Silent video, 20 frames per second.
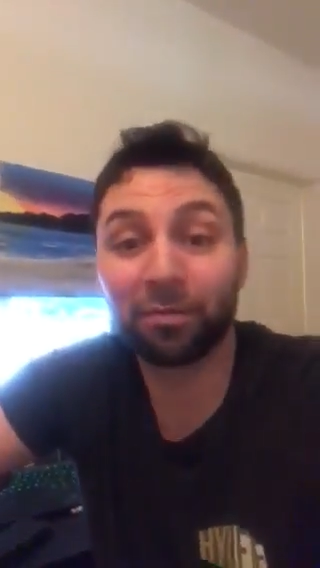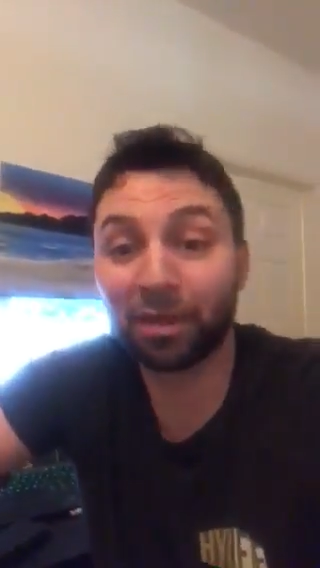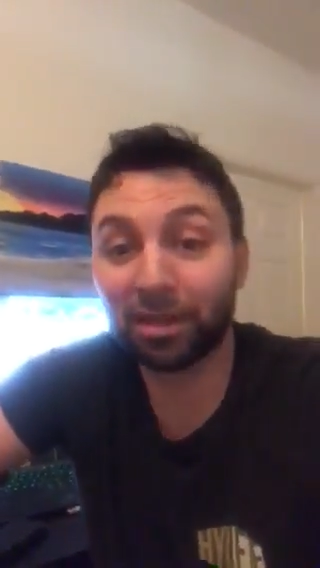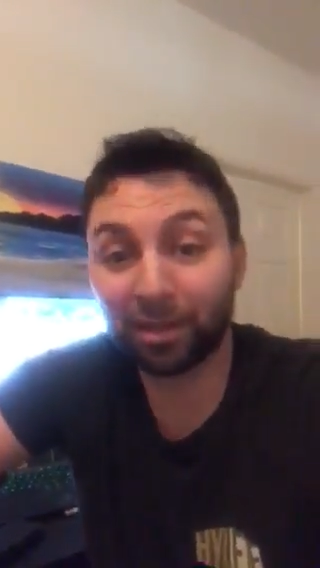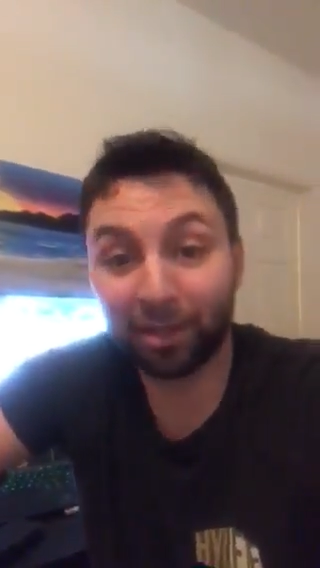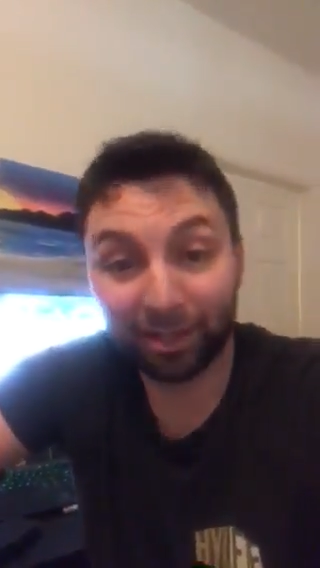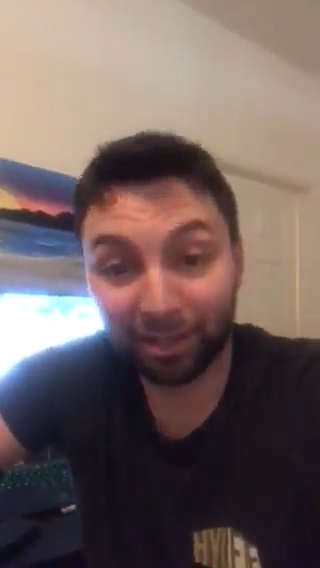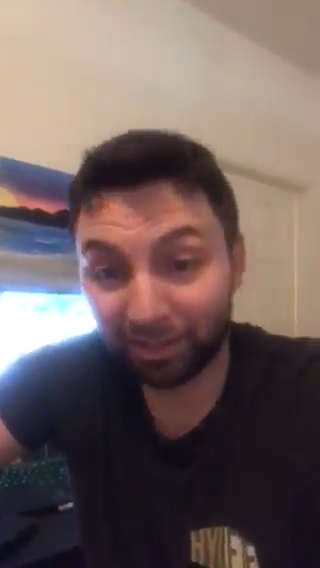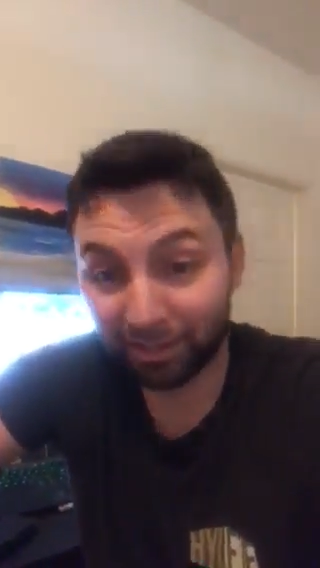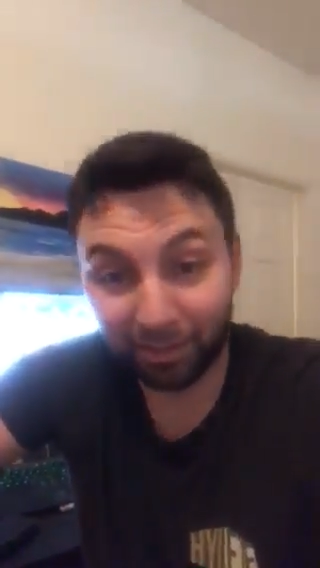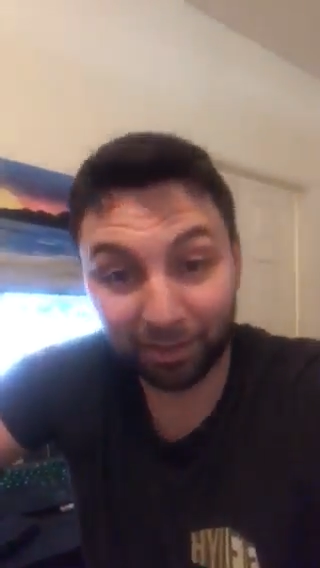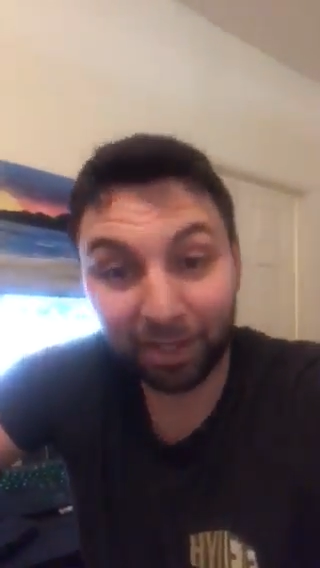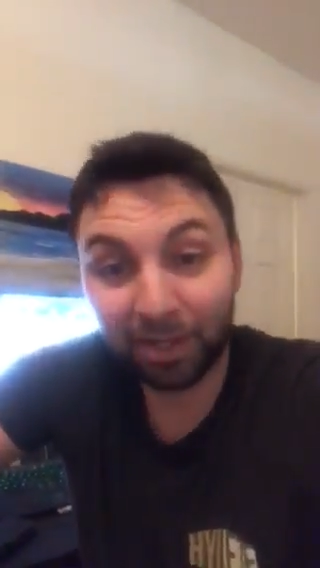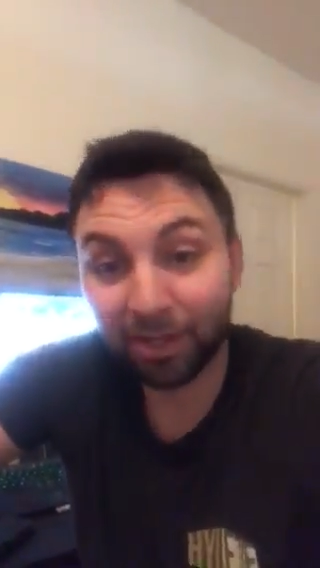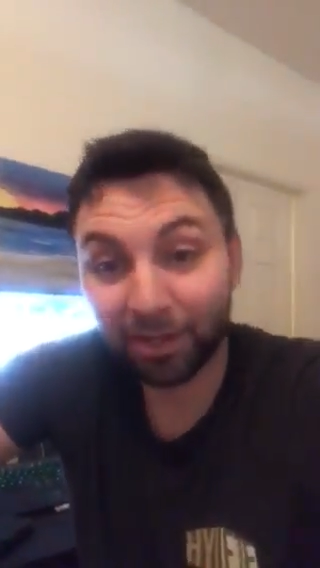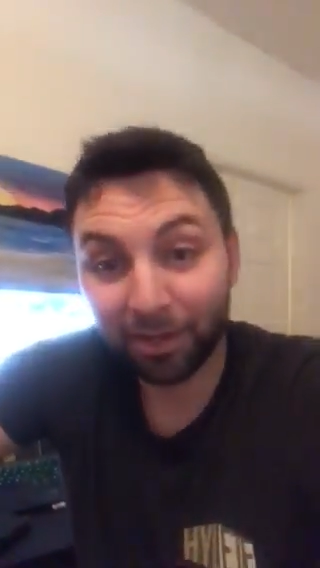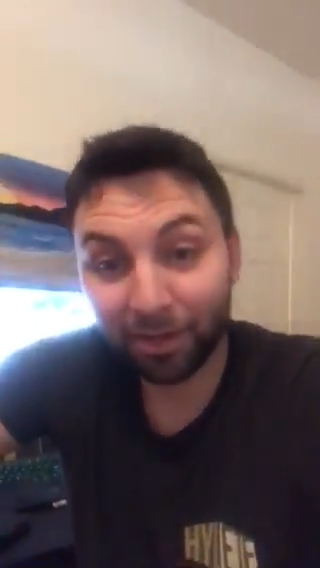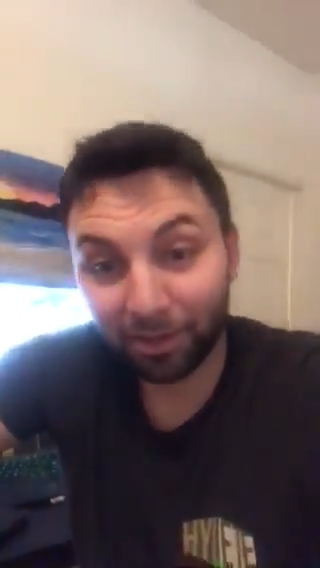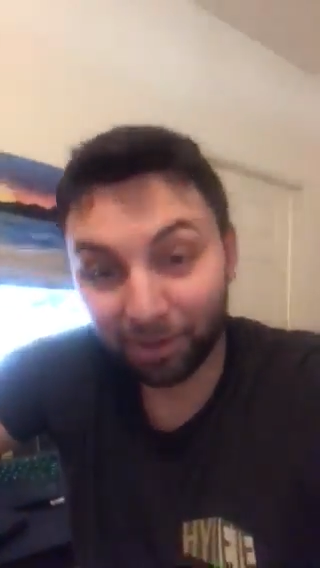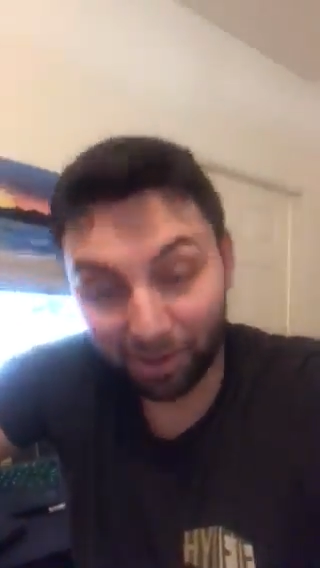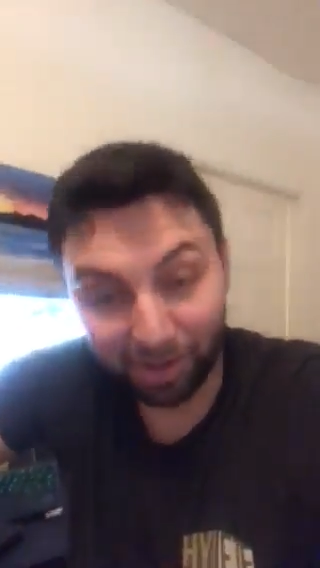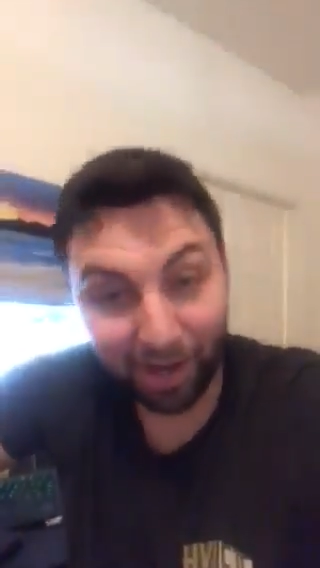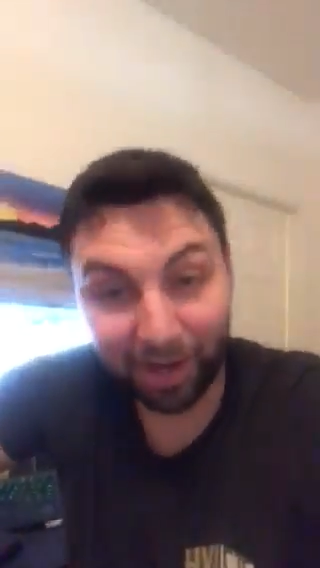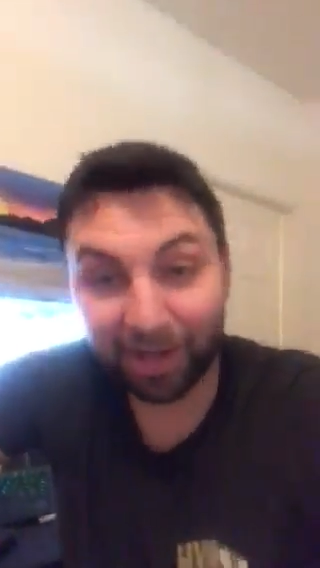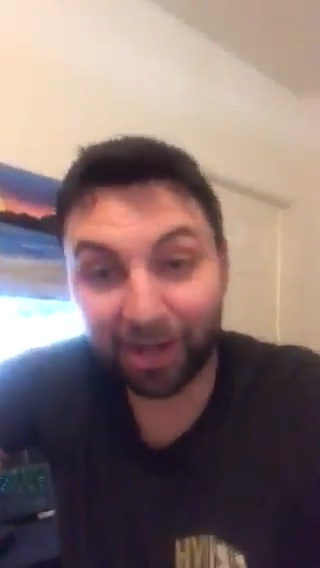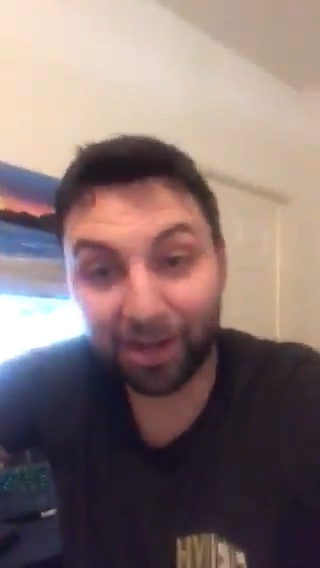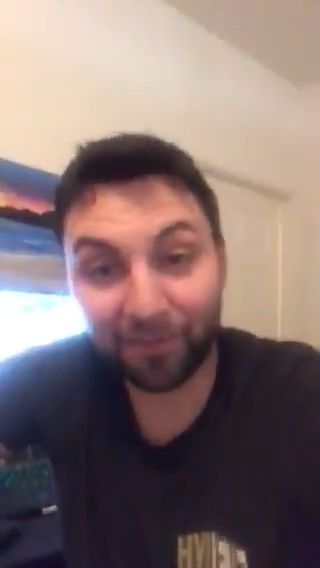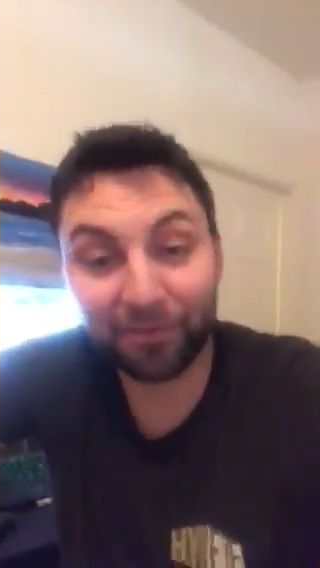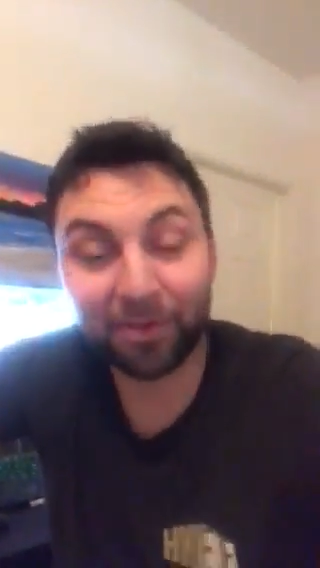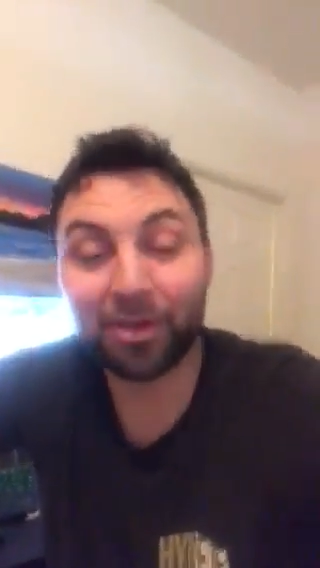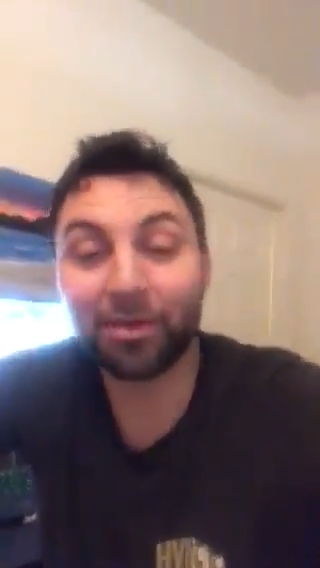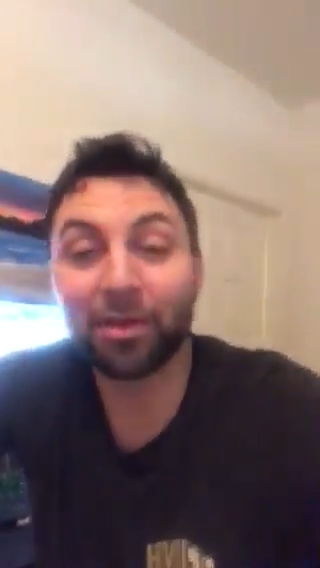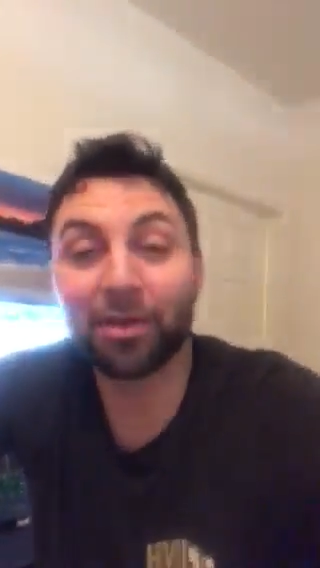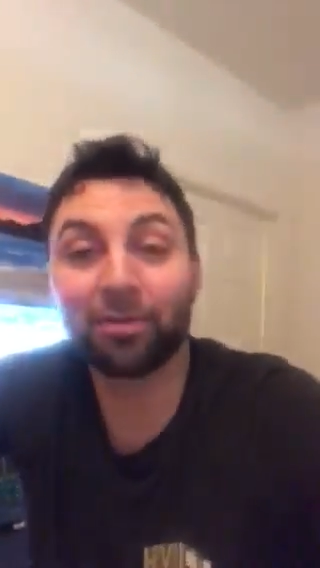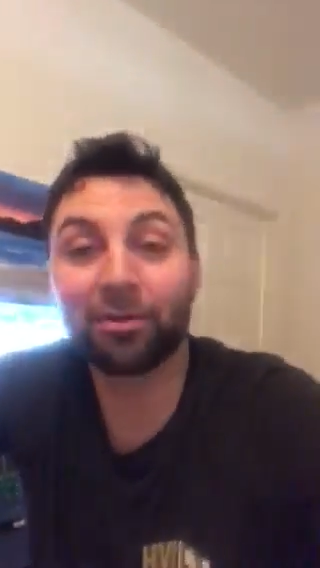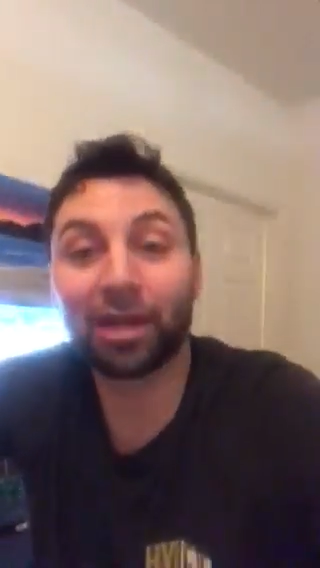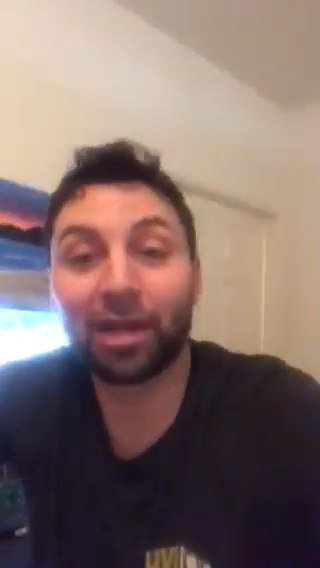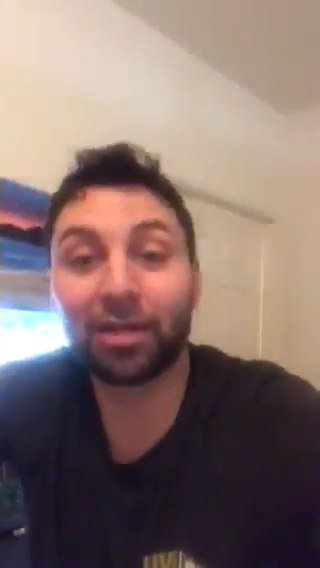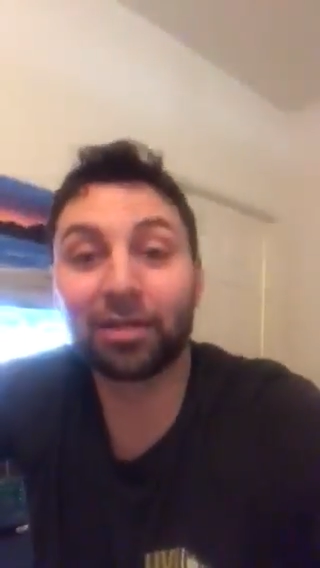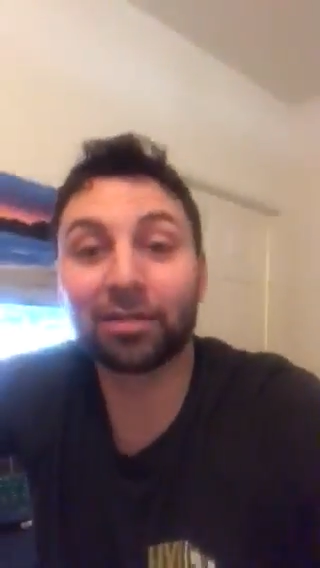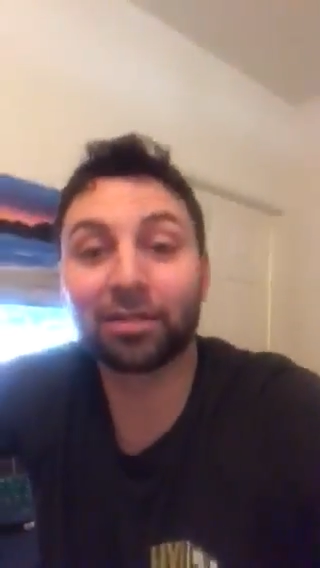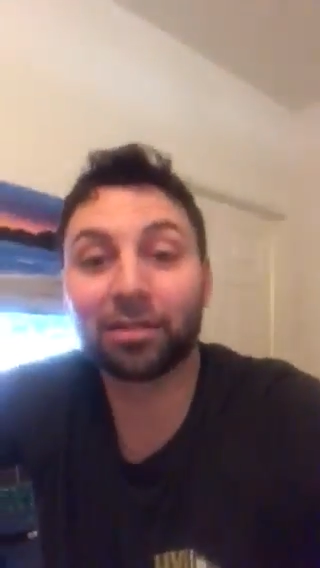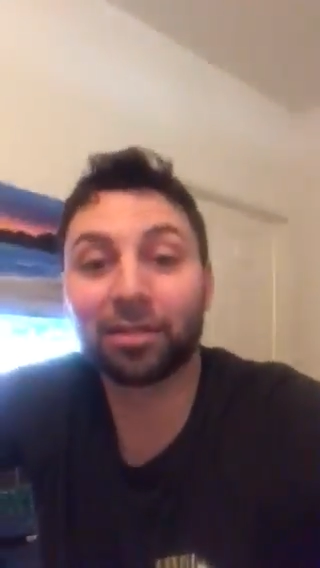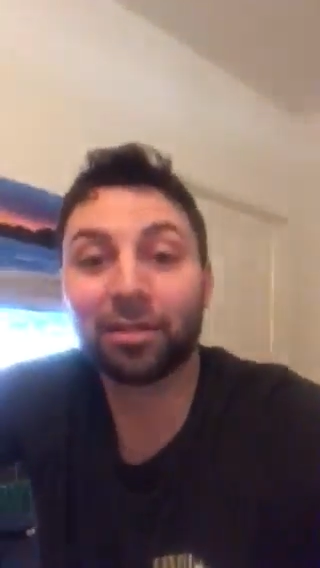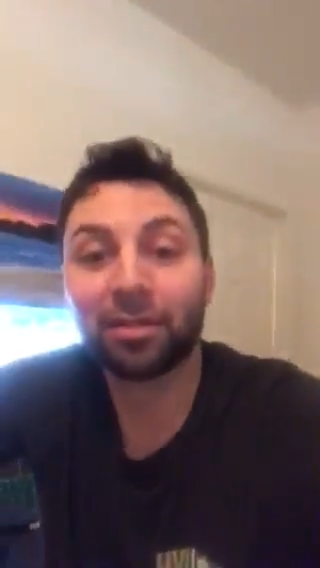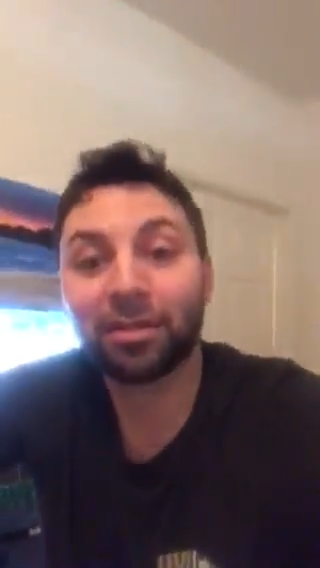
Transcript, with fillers: because you're not going to have any regrets.